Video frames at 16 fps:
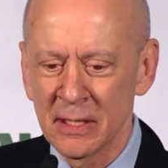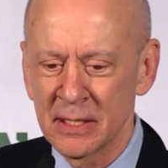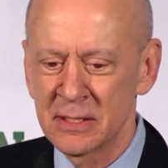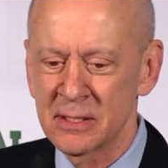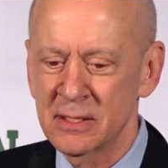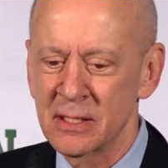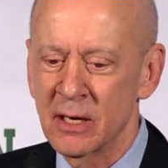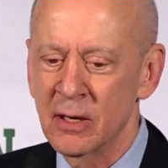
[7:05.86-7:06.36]

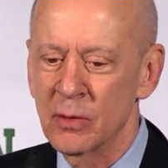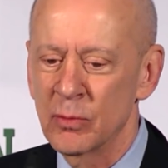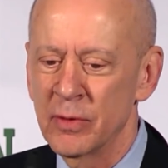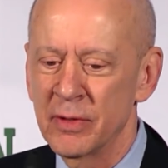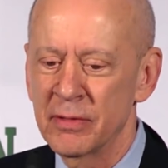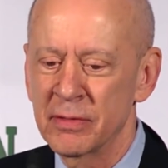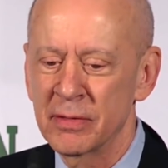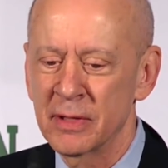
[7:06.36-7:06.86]
Let's start
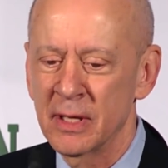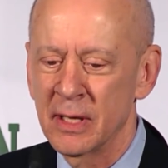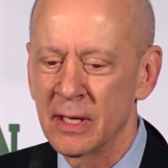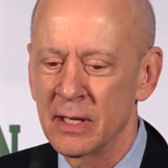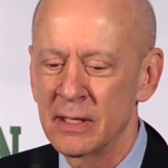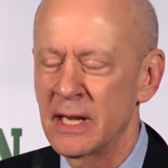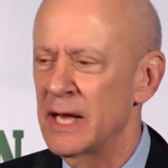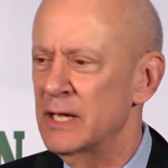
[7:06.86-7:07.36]
with
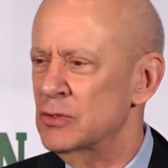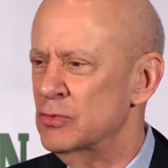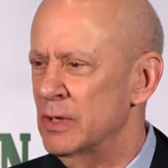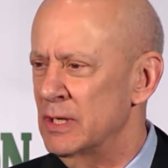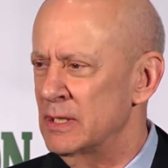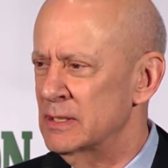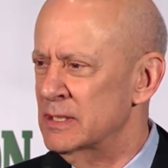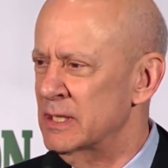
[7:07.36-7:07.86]
not
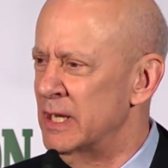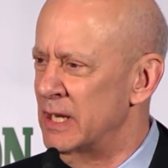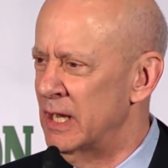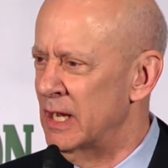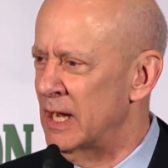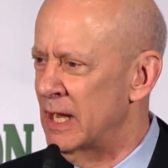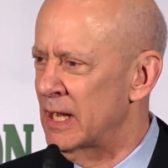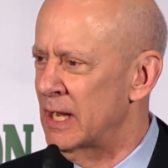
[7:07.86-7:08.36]

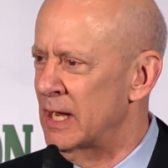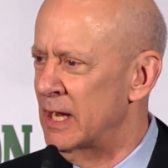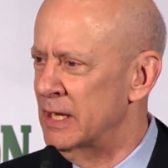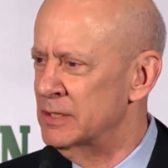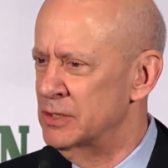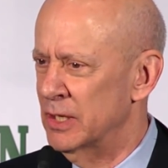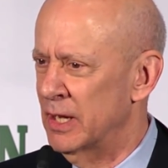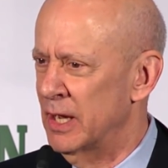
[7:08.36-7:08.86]
translating
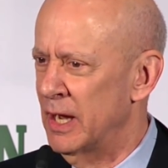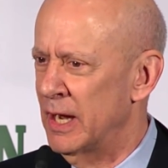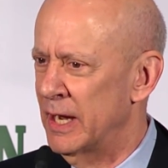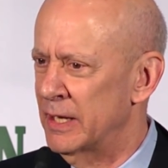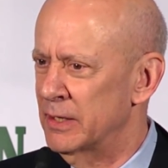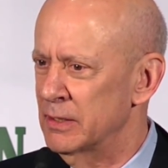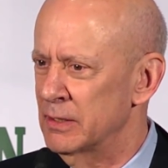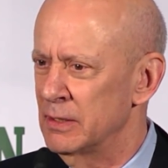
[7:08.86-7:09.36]
Allah to
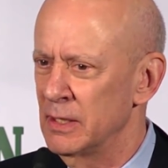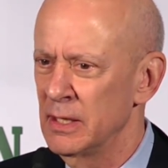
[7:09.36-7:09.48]
God.